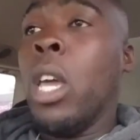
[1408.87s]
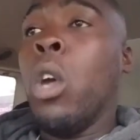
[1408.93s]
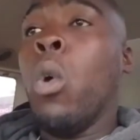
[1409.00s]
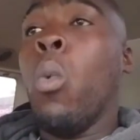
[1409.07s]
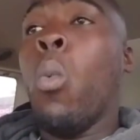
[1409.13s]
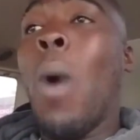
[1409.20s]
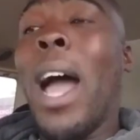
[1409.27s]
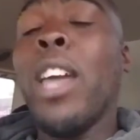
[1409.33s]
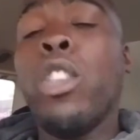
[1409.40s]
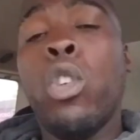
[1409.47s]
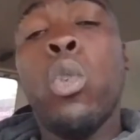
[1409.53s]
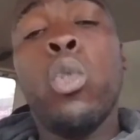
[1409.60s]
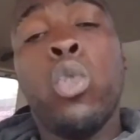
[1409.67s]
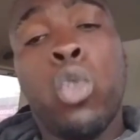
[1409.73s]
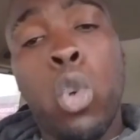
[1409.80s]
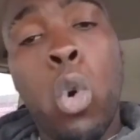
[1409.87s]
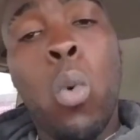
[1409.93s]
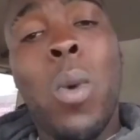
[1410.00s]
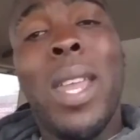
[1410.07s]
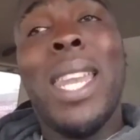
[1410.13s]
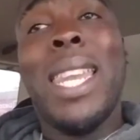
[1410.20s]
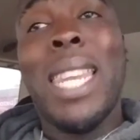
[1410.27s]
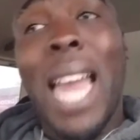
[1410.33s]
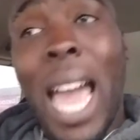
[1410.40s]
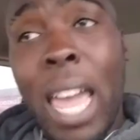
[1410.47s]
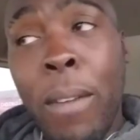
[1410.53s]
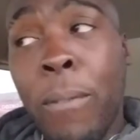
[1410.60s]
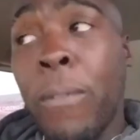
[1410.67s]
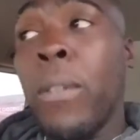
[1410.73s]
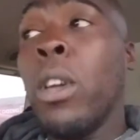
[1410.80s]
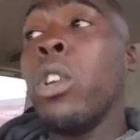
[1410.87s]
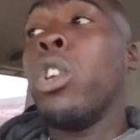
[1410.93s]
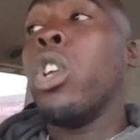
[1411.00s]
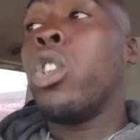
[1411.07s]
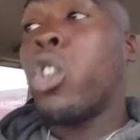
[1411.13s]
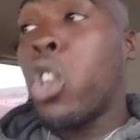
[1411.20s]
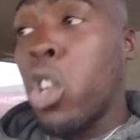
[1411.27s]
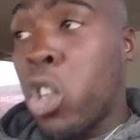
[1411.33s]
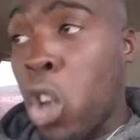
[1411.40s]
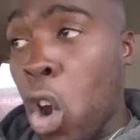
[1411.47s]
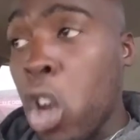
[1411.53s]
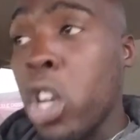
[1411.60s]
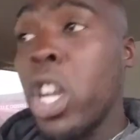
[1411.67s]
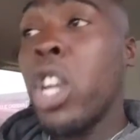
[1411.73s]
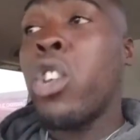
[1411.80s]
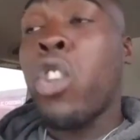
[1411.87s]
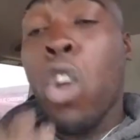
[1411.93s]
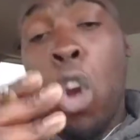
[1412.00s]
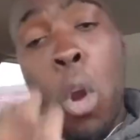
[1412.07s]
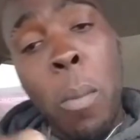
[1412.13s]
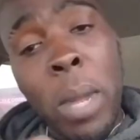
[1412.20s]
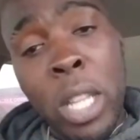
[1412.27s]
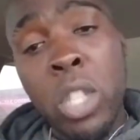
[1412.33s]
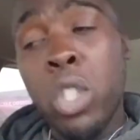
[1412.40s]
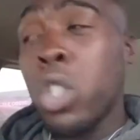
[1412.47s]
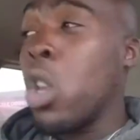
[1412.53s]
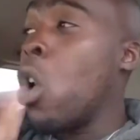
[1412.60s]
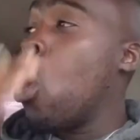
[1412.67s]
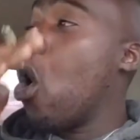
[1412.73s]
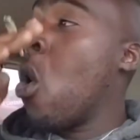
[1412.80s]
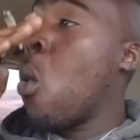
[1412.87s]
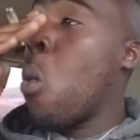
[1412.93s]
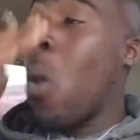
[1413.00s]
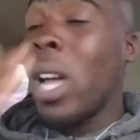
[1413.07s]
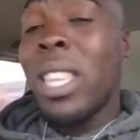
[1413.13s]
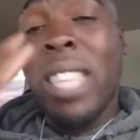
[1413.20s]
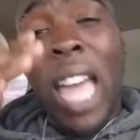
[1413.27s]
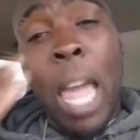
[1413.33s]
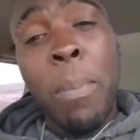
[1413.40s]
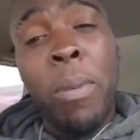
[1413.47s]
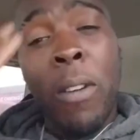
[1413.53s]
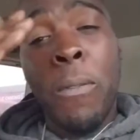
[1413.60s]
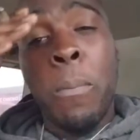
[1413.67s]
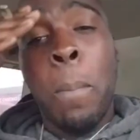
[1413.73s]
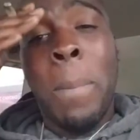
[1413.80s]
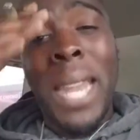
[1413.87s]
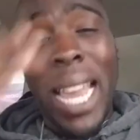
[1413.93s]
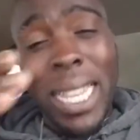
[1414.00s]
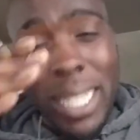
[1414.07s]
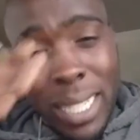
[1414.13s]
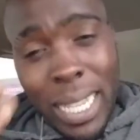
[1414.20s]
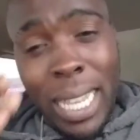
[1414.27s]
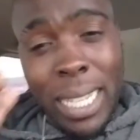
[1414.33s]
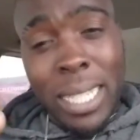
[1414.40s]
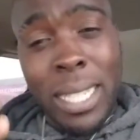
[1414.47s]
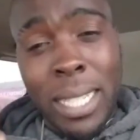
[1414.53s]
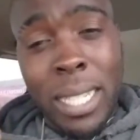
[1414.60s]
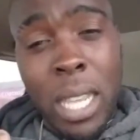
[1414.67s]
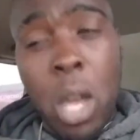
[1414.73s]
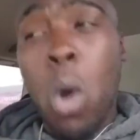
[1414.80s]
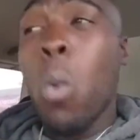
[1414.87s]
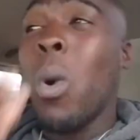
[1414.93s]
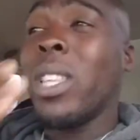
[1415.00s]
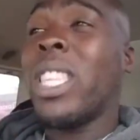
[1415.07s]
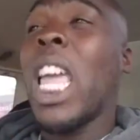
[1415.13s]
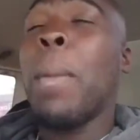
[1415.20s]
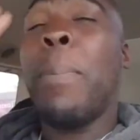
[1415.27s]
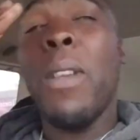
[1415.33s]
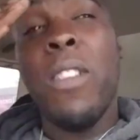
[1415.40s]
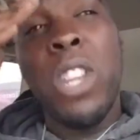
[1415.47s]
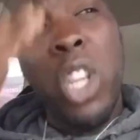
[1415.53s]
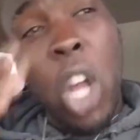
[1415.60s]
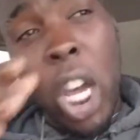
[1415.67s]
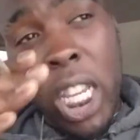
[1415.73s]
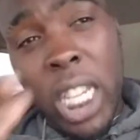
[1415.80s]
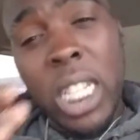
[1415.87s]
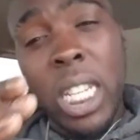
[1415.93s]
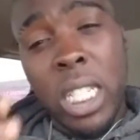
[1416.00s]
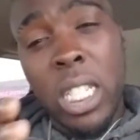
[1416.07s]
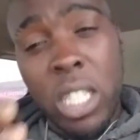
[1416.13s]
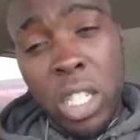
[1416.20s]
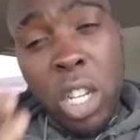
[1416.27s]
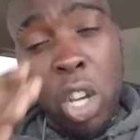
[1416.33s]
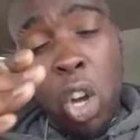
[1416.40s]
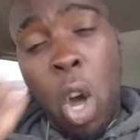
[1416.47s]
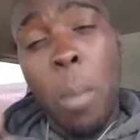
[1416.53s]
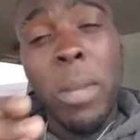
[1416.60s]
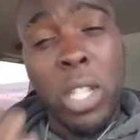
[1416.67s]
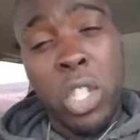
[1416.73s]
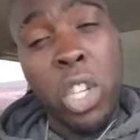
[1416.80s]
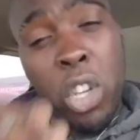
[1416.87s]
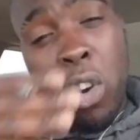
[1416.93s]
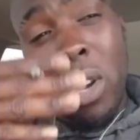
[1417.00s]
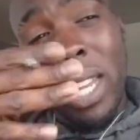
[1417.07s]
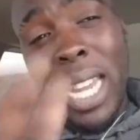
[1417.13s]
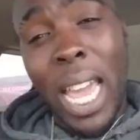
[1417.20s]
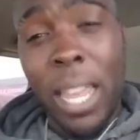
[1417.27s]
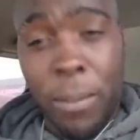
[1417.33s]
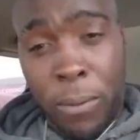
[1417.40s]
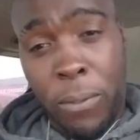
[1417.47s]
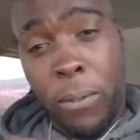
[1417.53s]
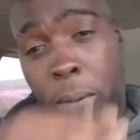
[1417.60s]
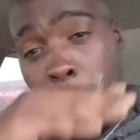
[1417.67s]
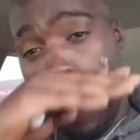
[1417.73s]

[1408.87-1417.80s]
what you do in life determines what type of blessings, what type of luckiness is going to come into your life.